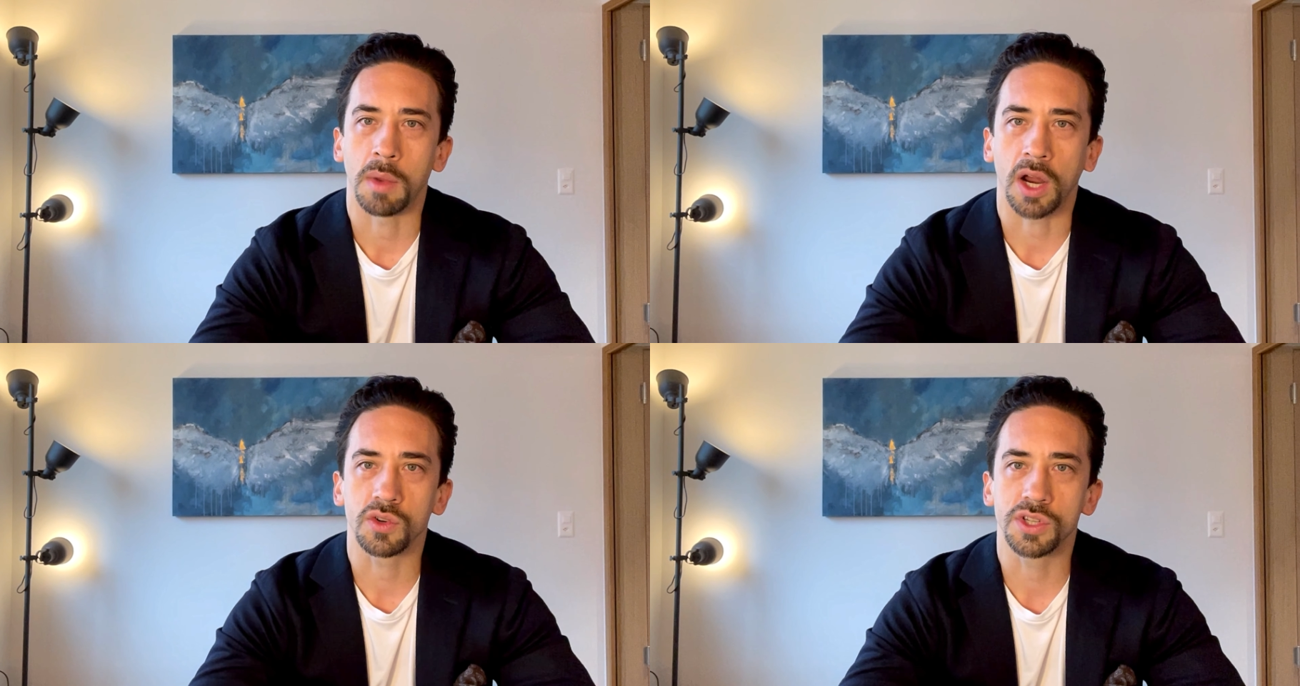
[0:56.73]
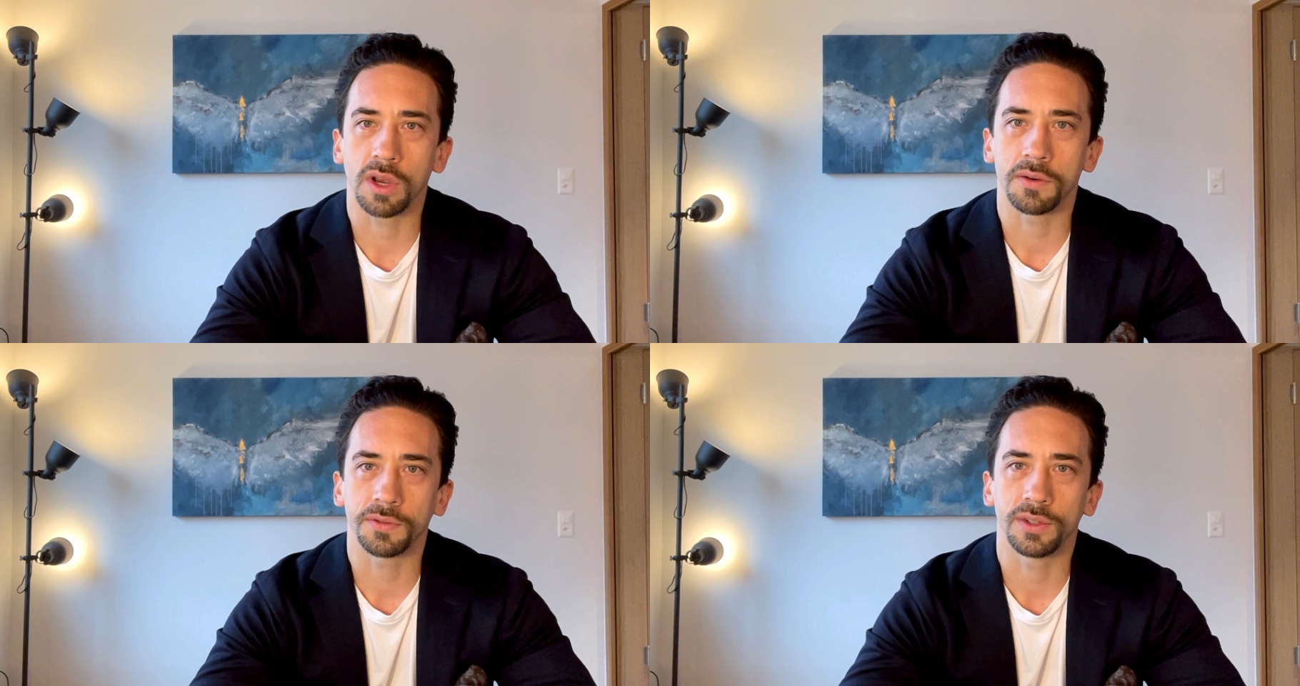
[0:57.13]

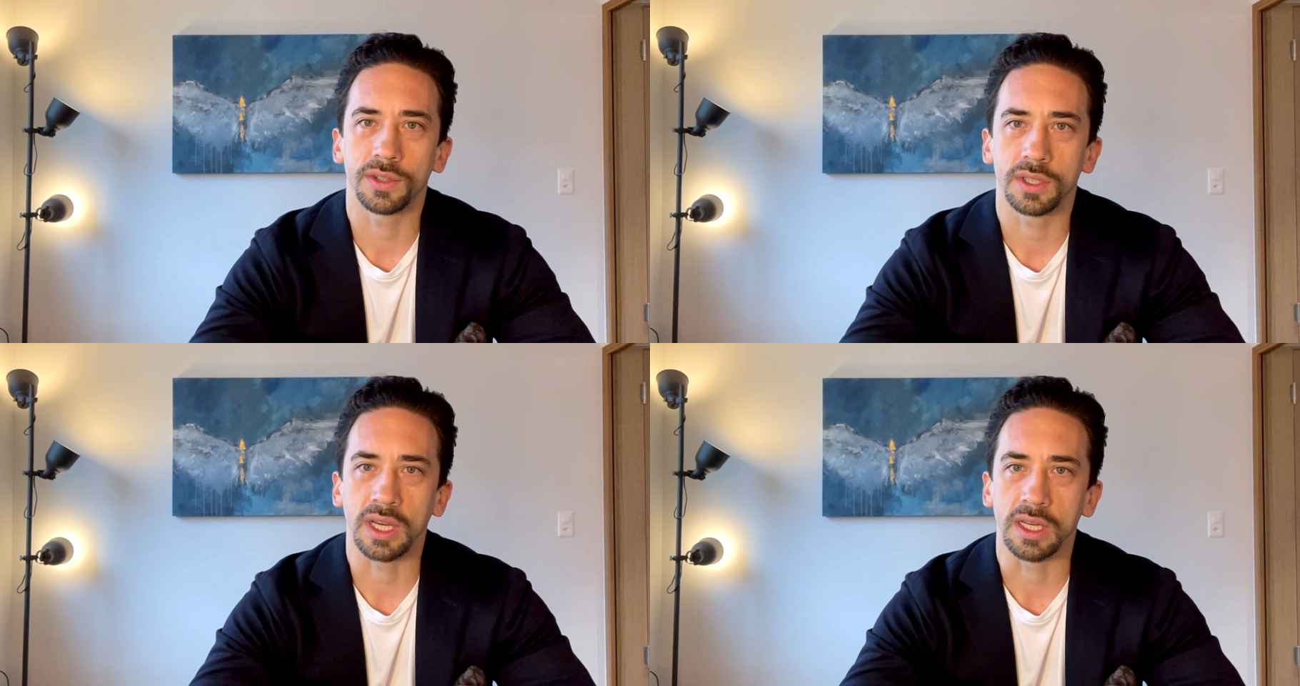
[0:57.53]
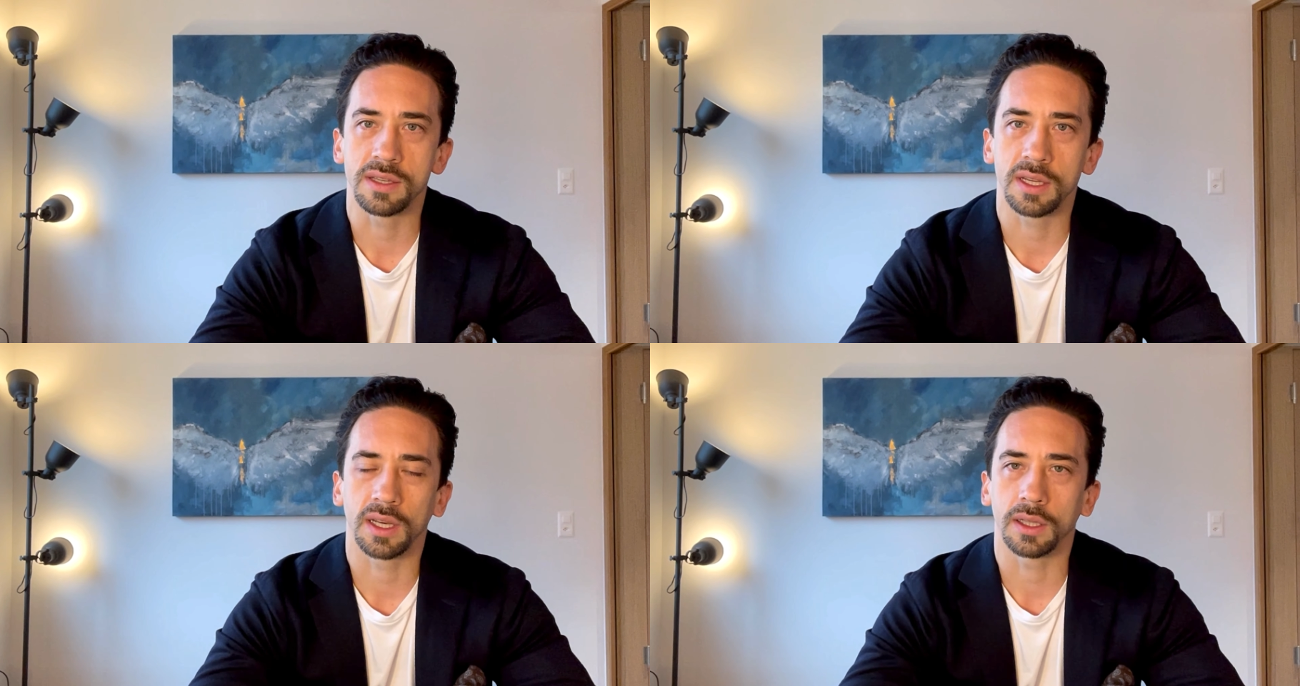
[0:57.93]
Microsoft,
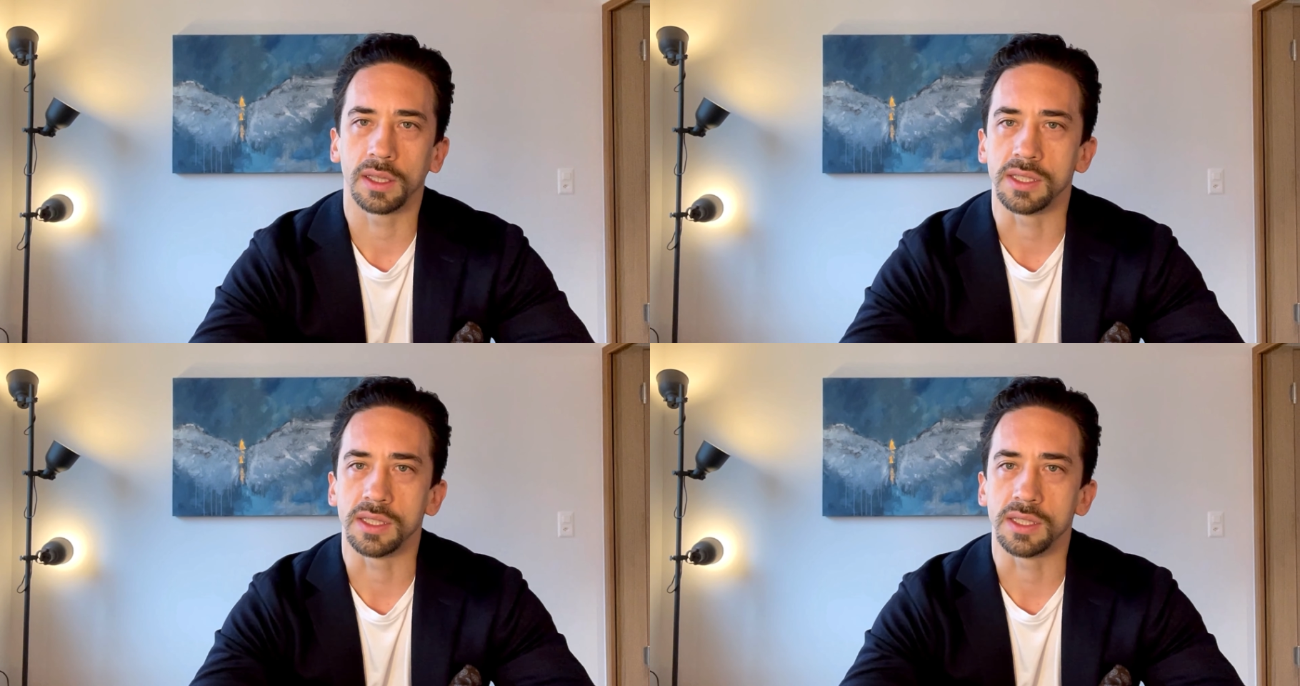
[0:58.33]
Intel,